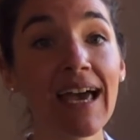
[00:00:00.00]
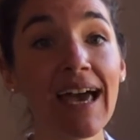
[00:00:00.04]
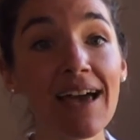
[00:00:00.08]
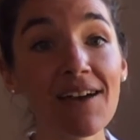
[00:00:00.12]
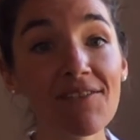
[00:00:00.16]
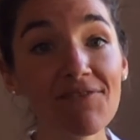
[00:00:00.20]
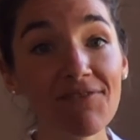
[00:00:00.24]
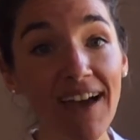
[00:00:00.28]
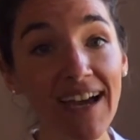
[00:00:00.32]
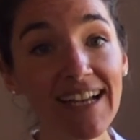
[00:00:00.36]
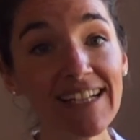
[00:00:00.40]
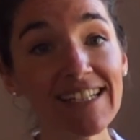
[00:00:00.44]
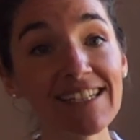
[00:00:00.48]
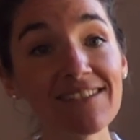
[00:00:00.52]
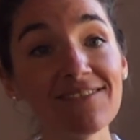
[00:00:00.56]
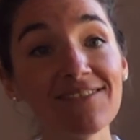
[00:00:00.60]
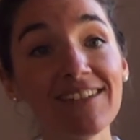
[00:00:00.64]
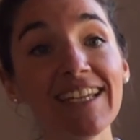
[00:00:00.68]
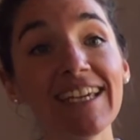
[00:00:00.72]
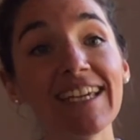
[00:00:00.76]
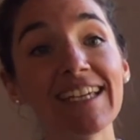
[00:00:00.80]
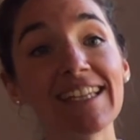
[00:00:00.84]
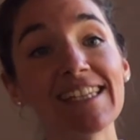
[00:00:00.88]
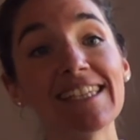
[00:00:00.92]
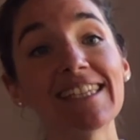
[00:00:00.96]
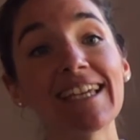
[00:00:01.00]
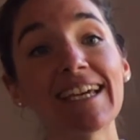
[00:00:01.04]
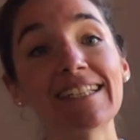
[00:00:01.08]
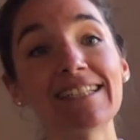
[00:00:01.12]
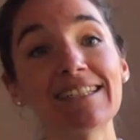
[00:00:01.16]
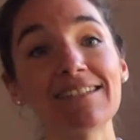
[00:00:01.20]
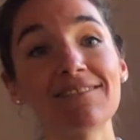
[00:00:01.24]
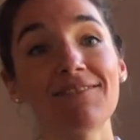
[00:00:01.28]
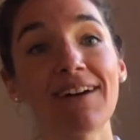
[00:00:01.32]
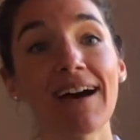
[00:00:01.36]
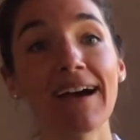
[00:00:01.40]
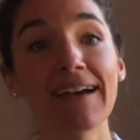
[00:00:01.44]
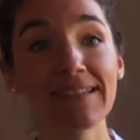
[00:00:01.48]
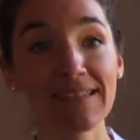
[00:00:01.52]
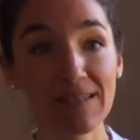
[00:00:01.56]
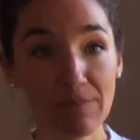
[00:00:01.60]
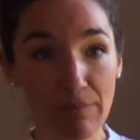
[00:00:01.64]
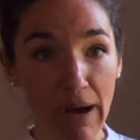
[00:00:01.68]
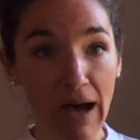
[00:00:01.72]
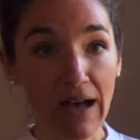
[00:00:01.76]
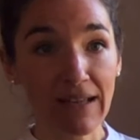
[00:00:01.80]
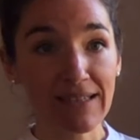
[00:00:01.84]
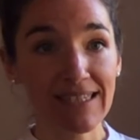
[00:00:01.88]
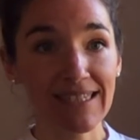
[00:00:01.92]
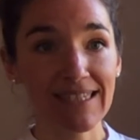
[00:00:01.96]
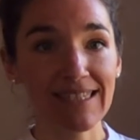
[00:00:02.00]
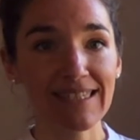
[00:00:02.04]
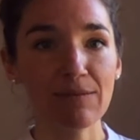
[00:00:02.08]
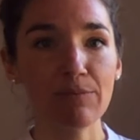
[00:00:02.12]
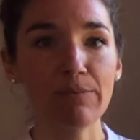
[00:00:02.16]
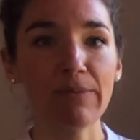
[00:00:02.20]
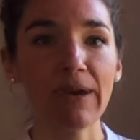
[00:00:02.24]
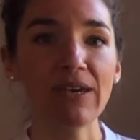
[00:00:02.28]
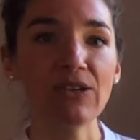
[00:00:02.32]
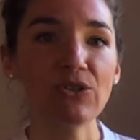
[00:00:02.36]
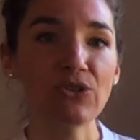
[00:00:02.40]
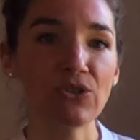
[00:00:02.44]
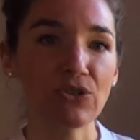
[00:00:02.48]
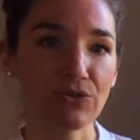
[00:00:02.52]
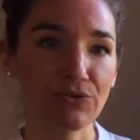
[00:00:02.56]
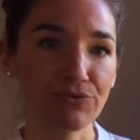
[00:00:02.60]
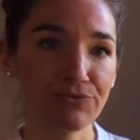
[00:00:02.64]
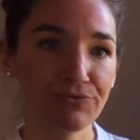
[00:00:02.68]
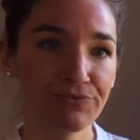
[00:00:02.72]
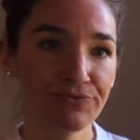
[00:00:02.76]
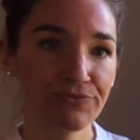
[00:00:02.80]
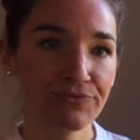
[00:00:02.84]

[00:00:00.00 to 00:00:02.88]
effectively incentivize participation.